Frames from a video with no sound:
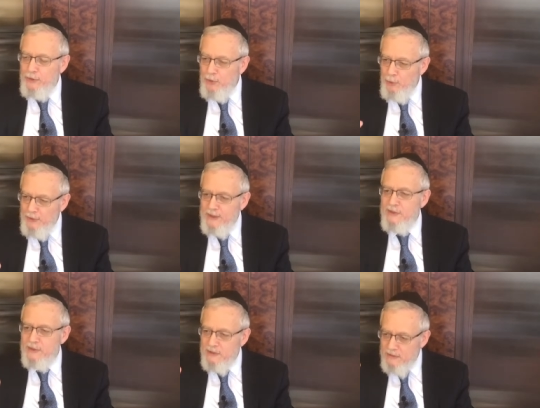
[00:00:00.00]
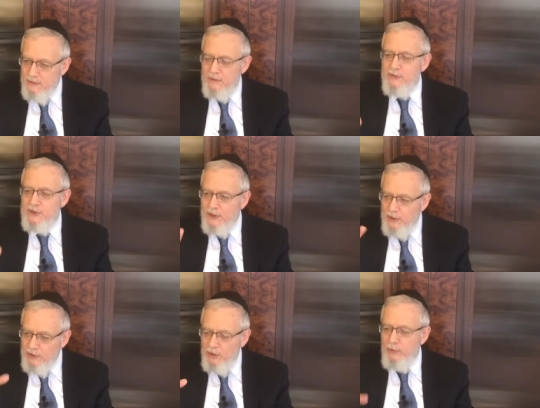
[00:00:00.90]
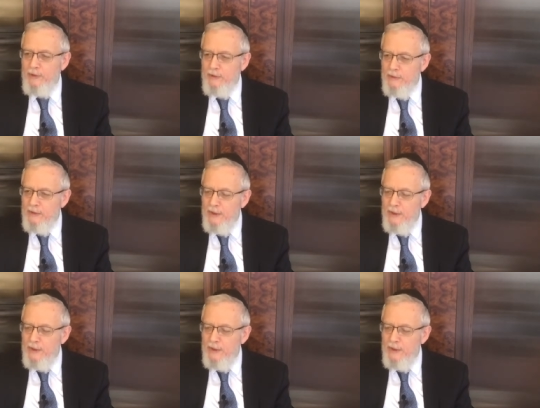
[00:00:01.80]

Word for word: Do this, study Torah,